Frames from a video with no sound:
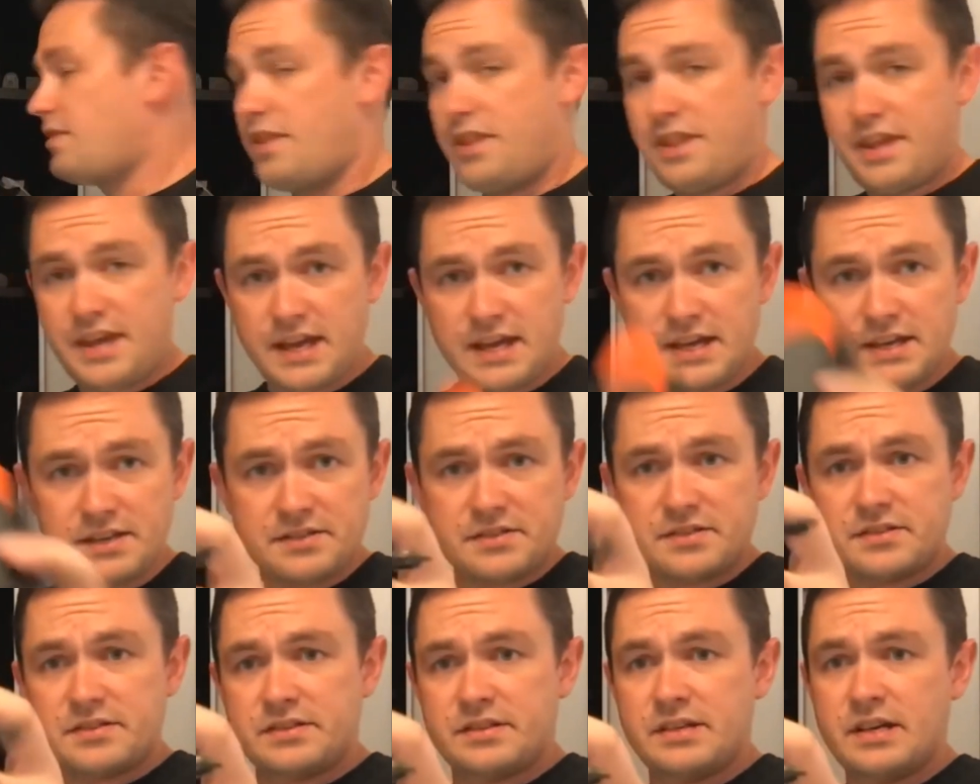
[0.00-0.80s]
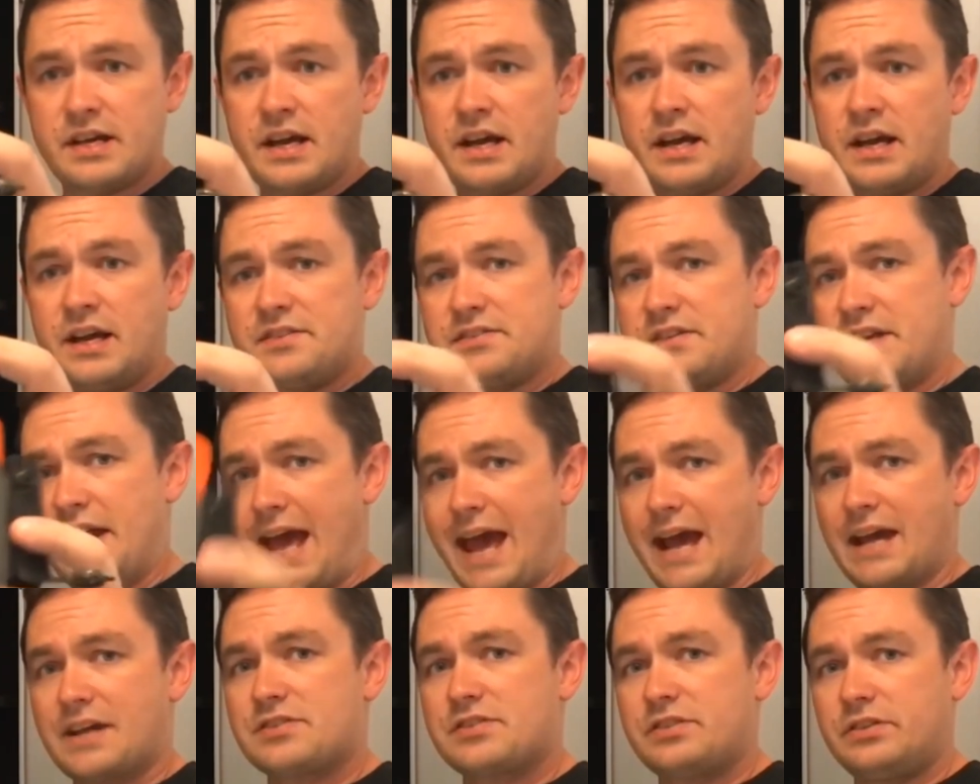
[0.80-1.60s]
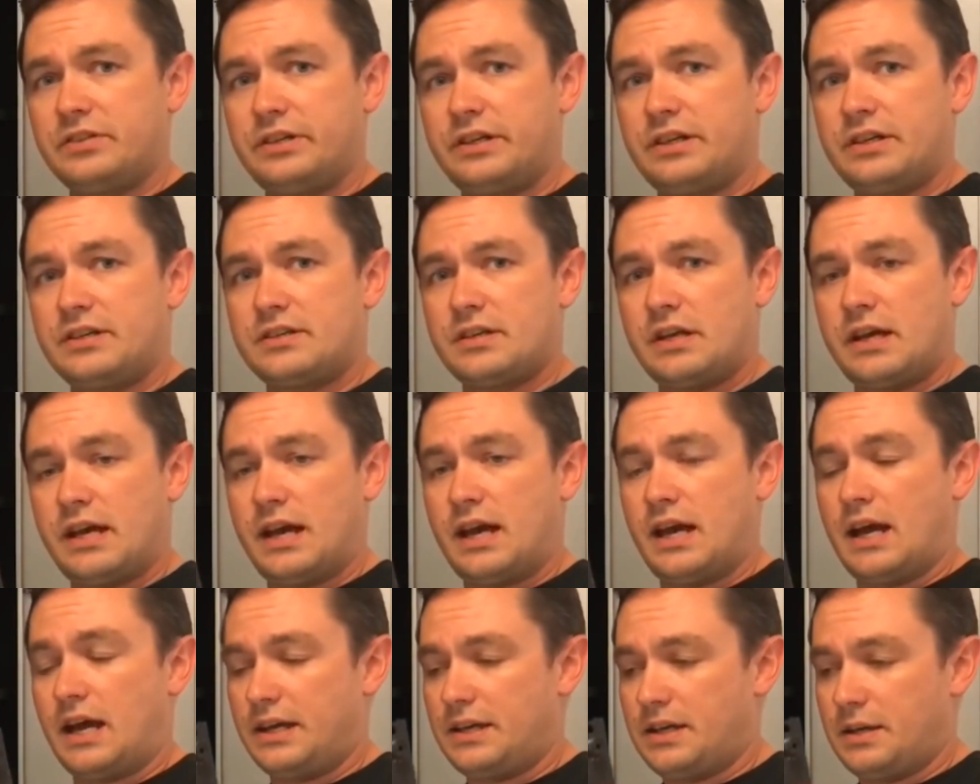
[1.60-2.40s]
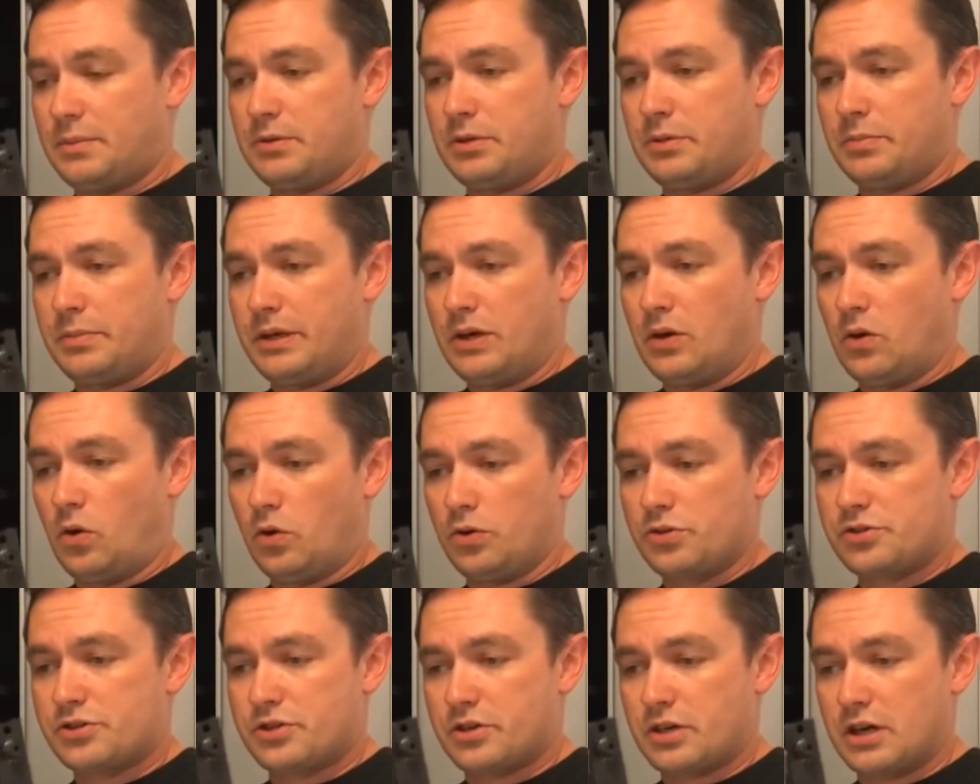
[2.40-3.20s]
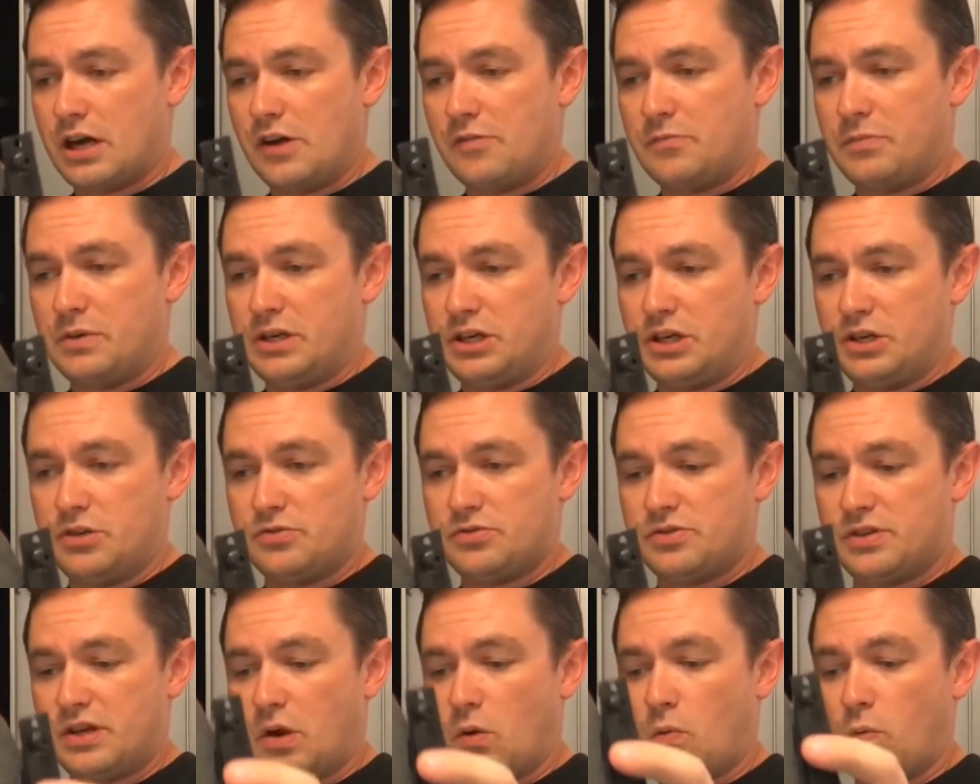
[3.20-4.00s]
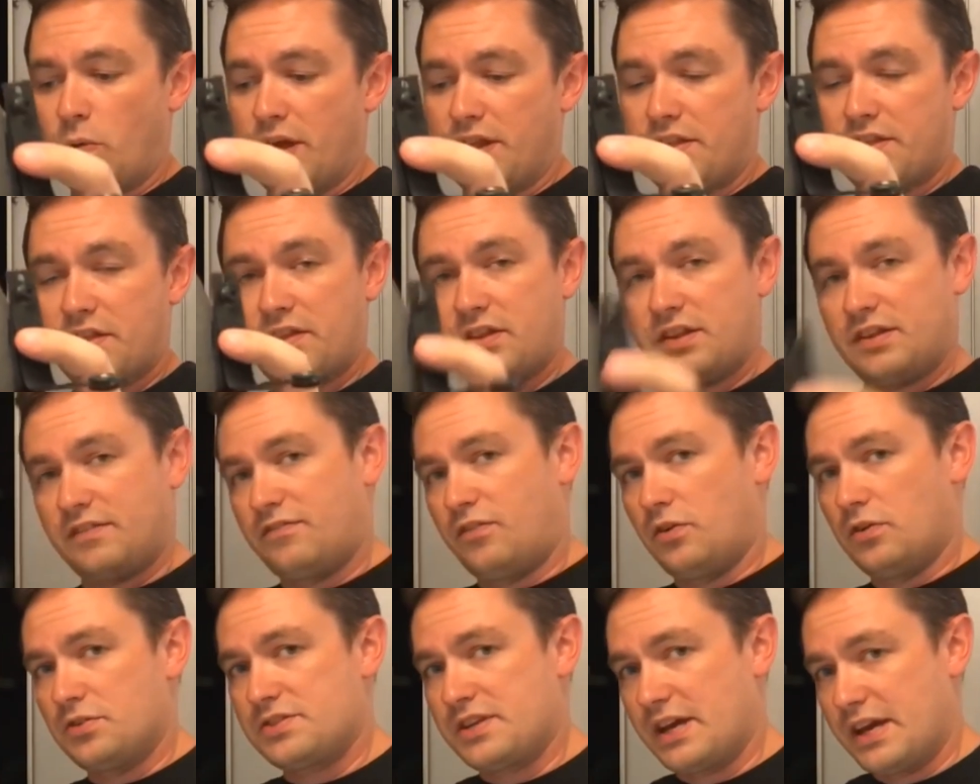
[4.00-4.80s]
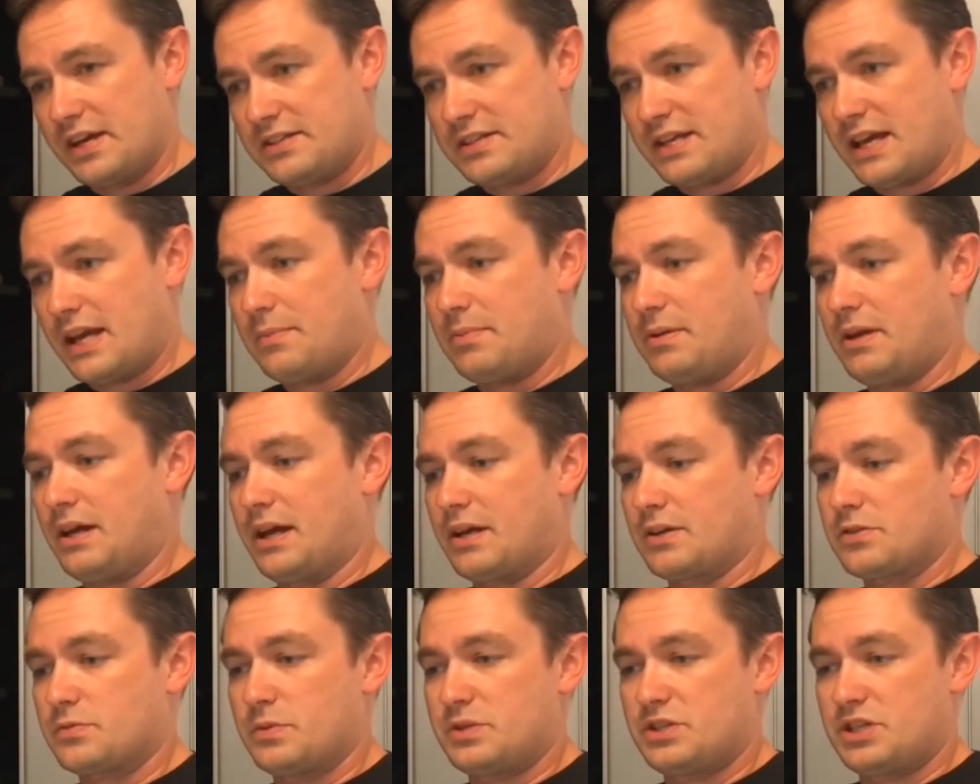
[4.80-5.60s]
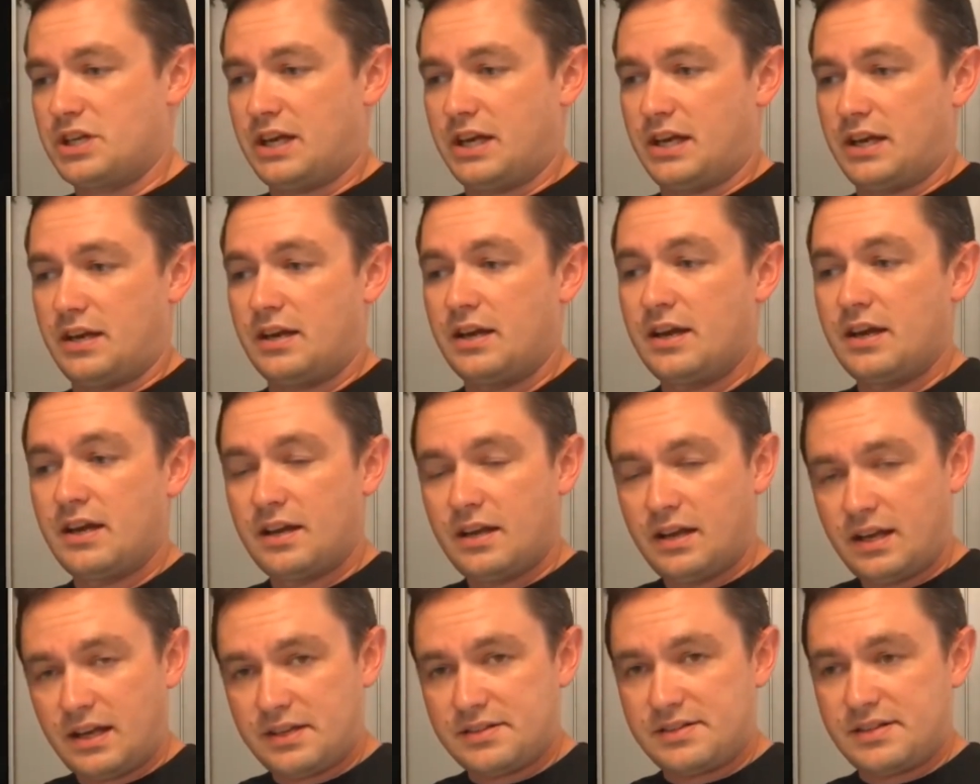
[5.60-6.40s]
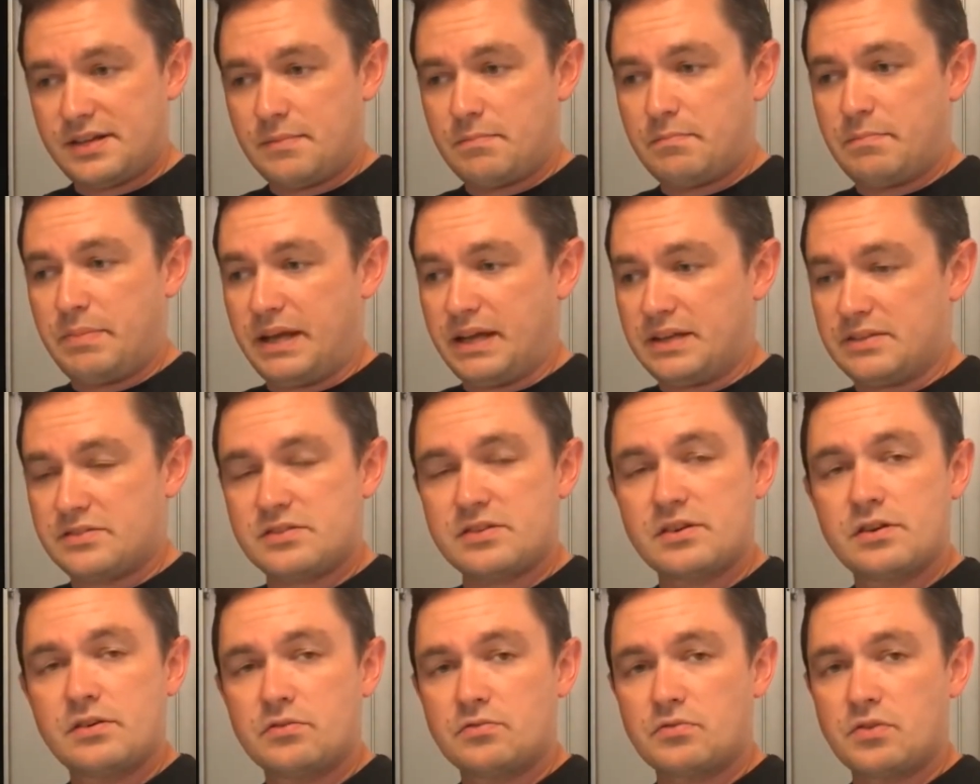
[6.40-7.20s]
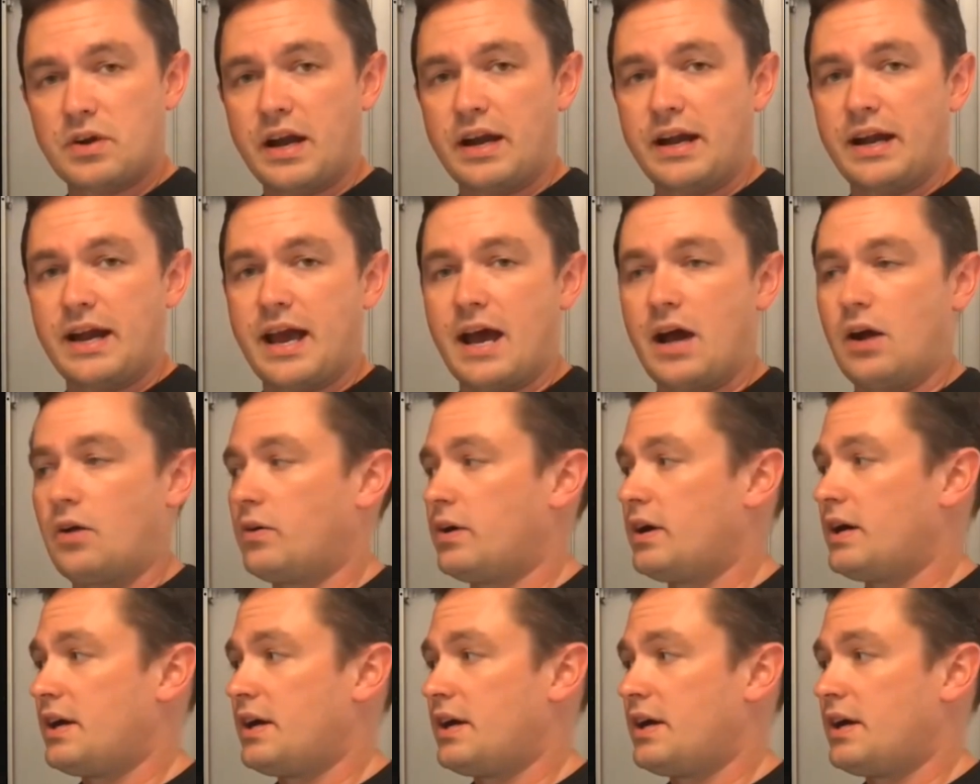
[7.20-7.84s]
this is an excellent AIWB holster I've been using with the full-sized APX, which again is in bits right now.